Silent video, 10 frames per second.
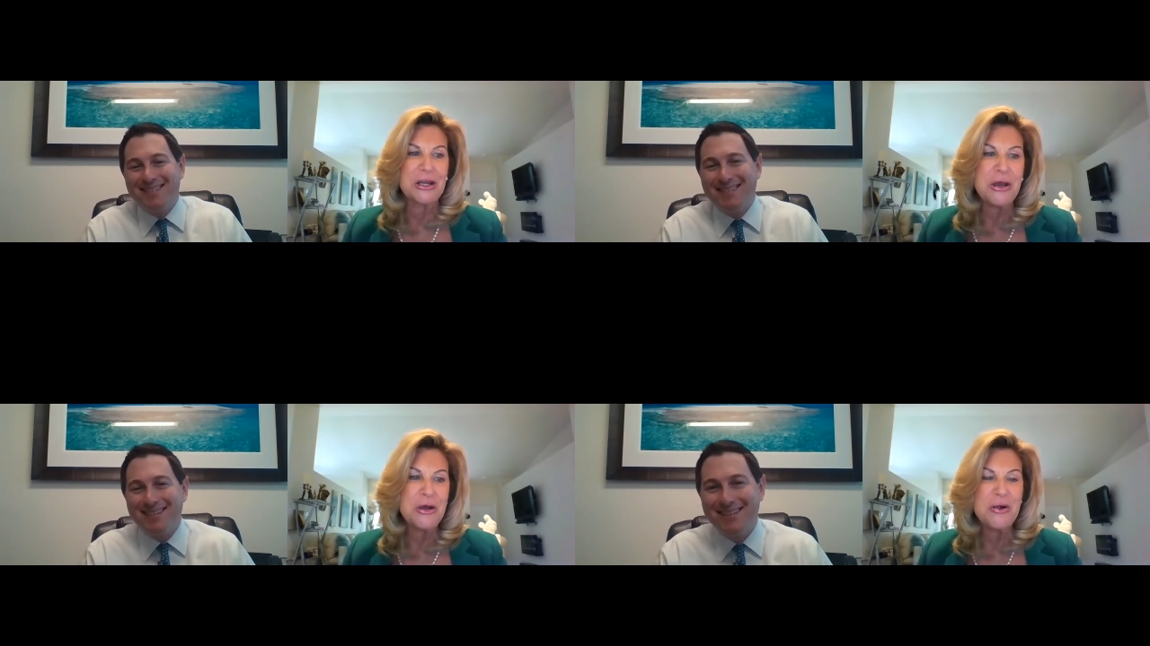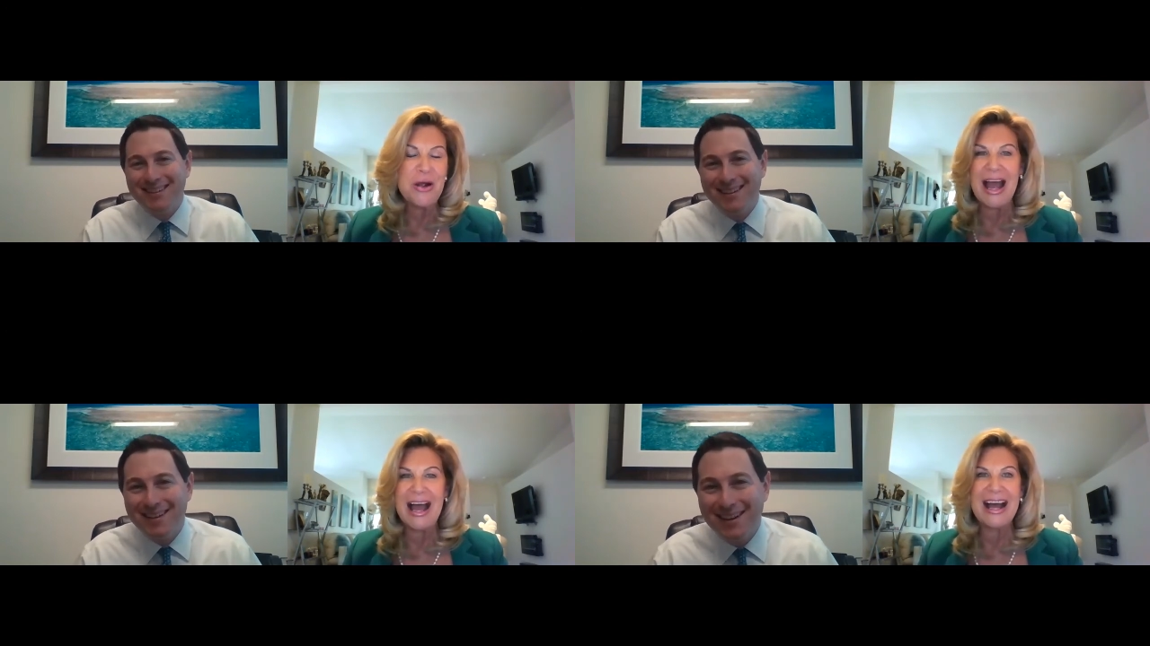
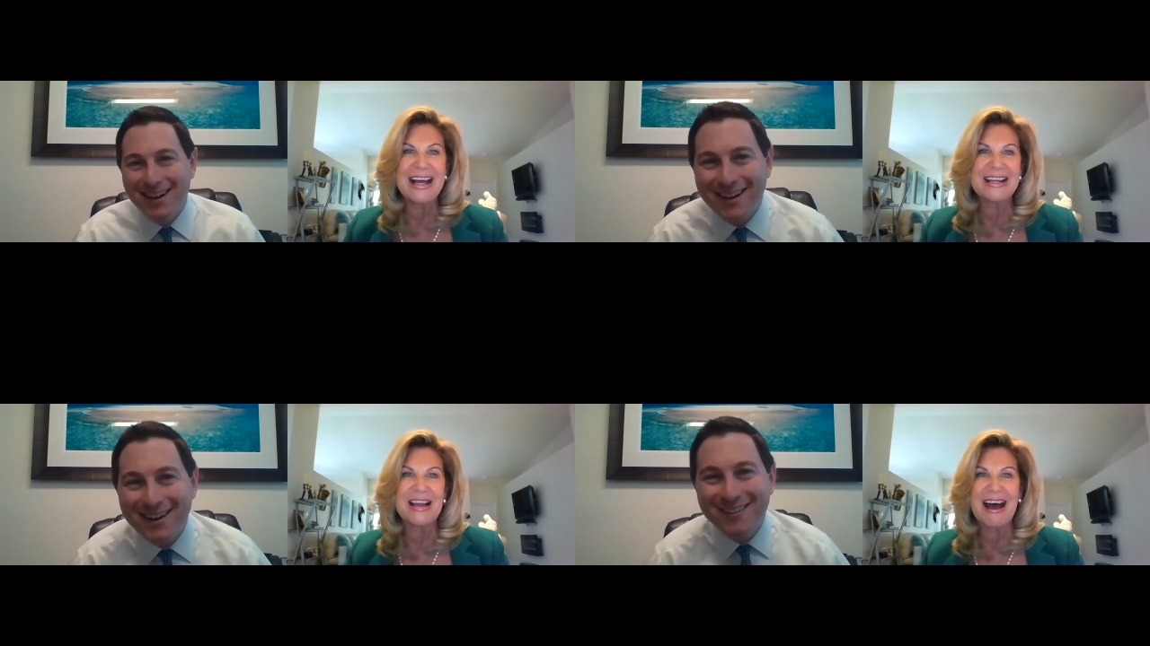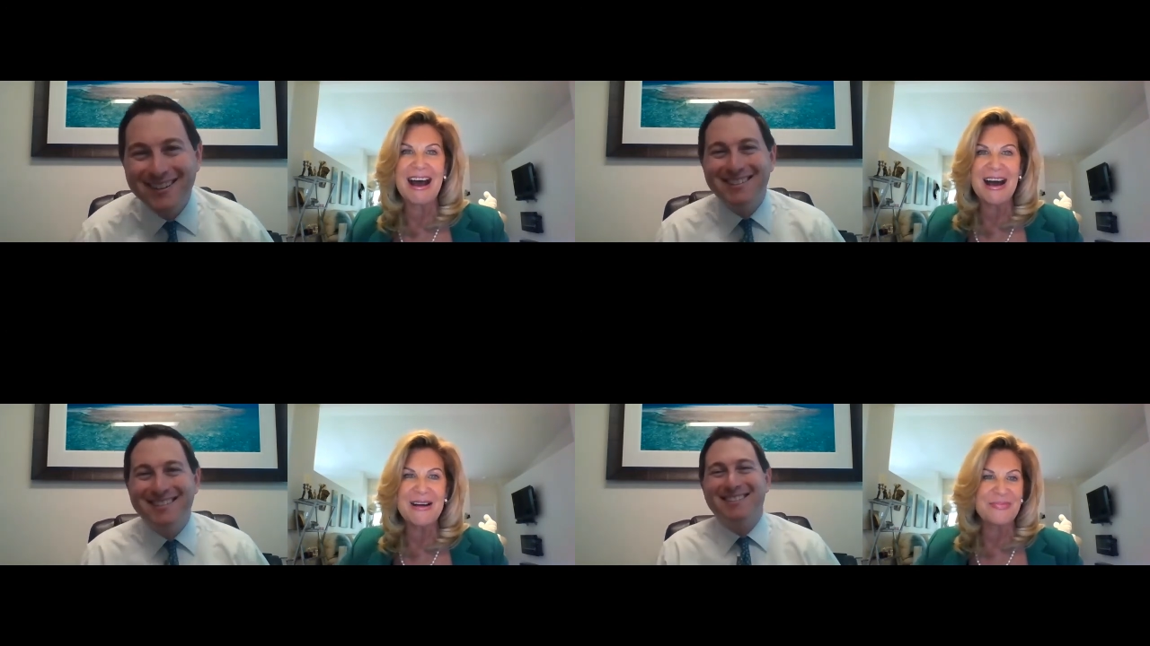Speaker 1: you and
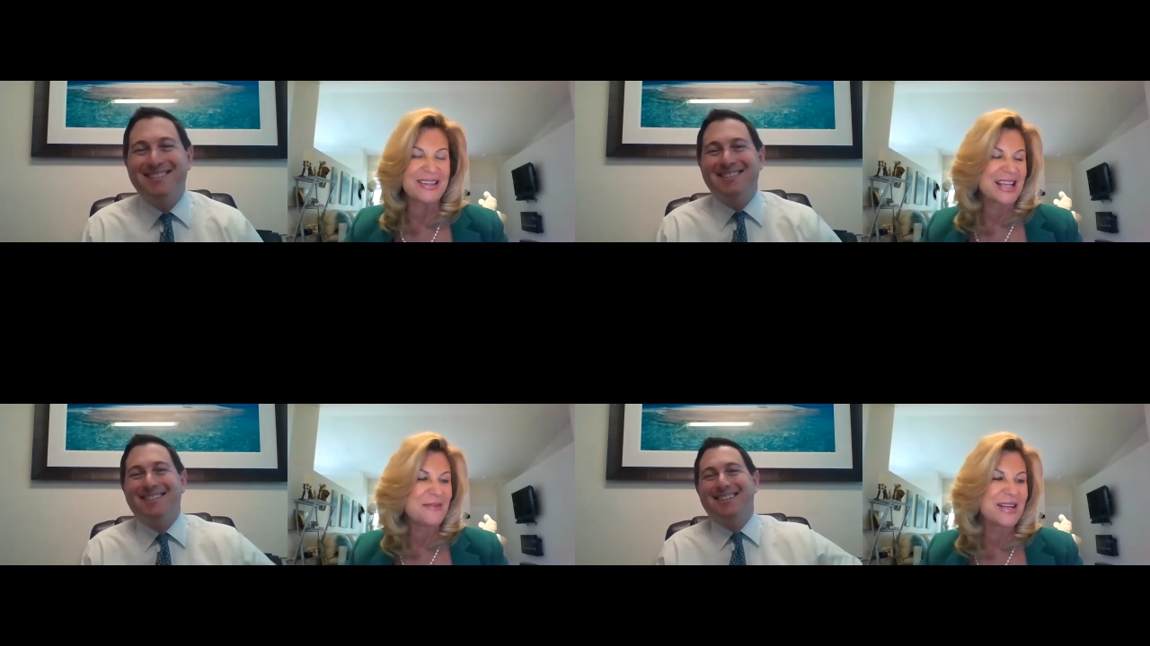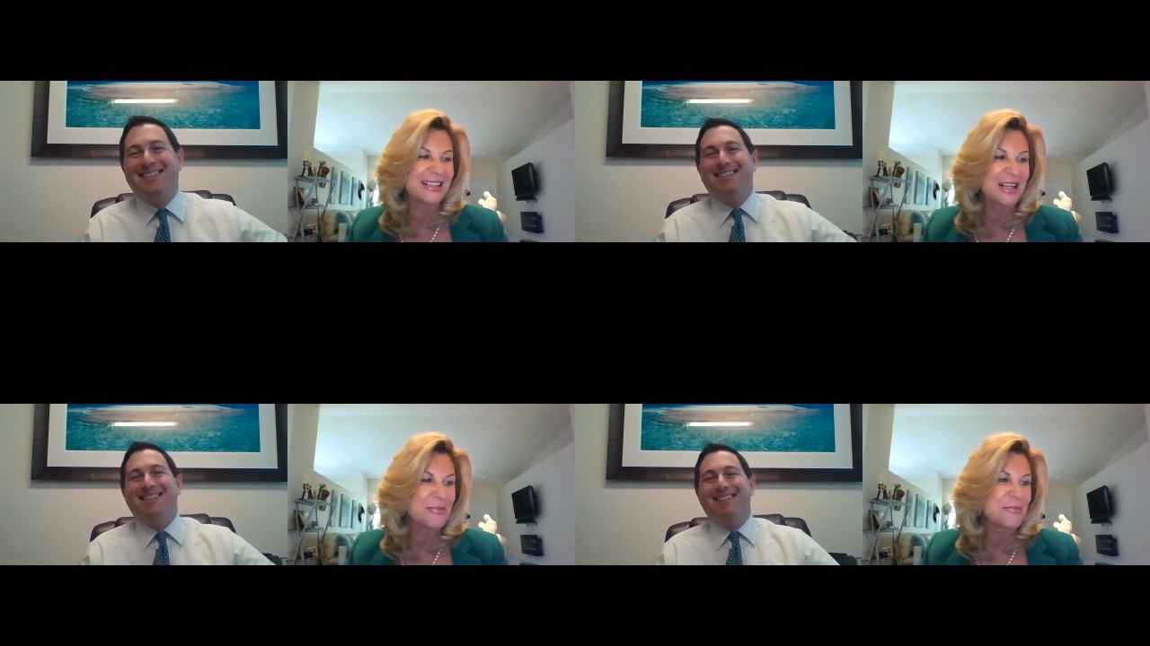um, tell me
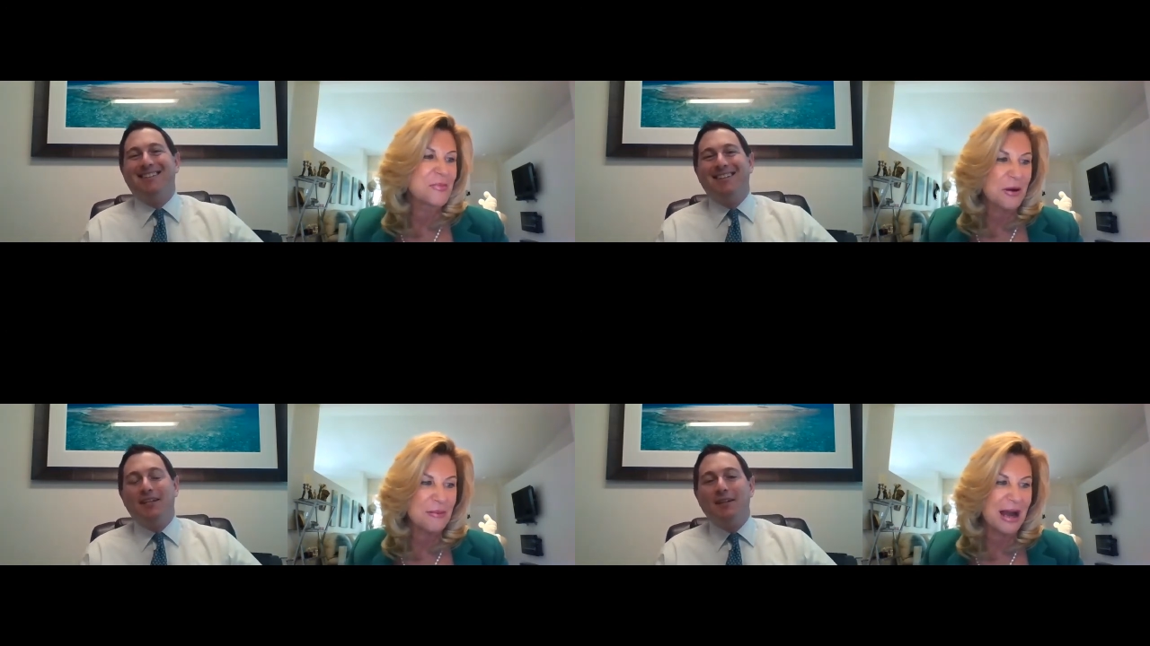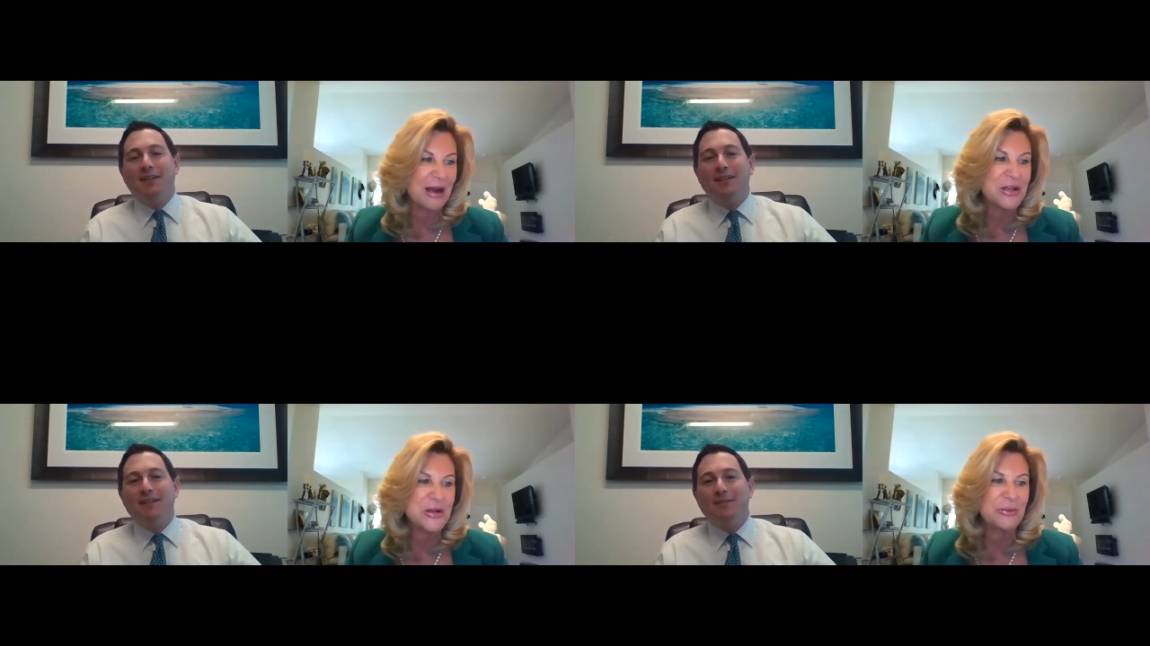a little bit more
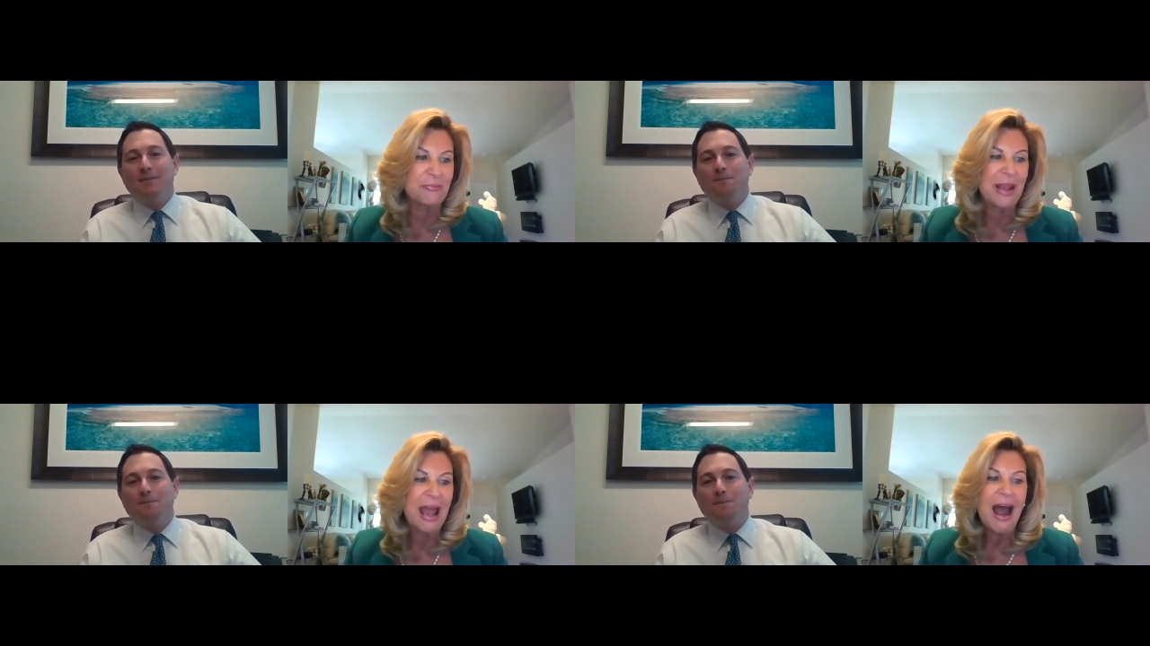about you.